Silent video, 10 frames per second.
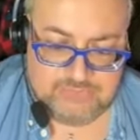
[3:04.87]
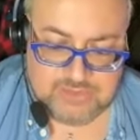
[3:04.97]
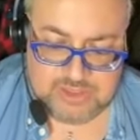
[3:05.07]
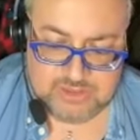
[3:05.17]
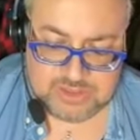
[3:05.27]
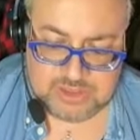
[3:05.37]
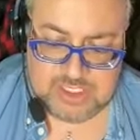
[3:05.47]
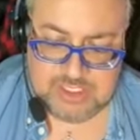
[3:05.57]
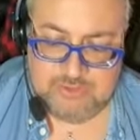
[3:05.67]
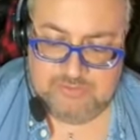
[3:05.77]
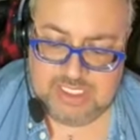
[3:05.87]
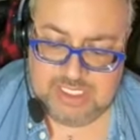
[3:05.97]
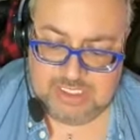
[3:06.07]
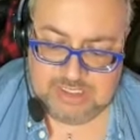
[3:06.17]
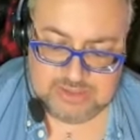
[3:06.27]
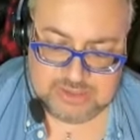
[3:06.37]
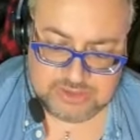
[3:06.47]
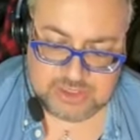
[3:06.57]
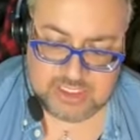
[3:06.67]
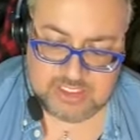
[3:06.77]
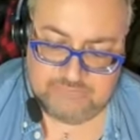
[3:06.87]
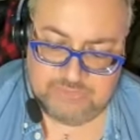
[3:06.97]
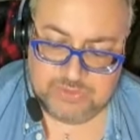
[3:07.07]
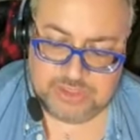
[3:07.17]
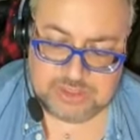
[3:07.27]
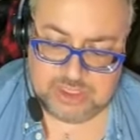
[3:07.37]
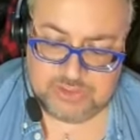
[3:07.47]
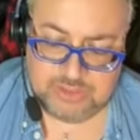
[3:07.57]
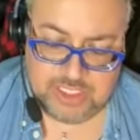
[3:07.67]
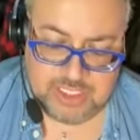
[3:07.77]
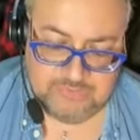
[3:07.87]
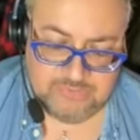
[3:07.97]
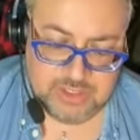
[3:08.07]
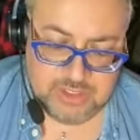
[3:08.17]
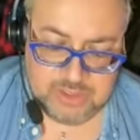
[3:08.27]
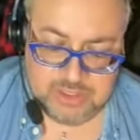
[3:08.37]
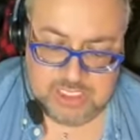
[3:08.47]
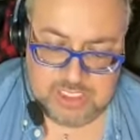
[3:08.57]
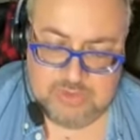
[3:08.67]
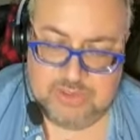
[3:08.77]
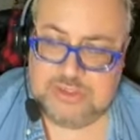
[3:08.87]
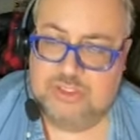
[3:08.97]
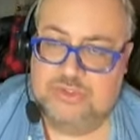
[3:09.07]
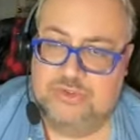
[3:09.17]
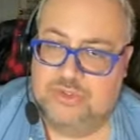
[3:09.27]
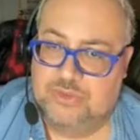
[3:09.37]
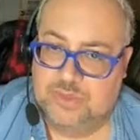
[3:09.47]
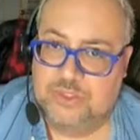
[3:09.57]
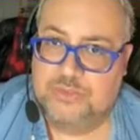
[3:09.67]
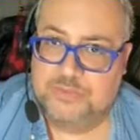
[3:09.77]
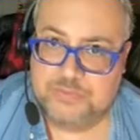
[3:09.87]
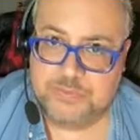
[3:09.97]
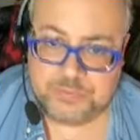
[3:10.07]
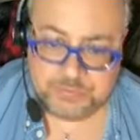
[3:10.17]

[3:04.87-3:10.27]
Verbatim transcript: I feel like there's a lot of new beginnings, there's a lot of focus on your love, um, also on your career.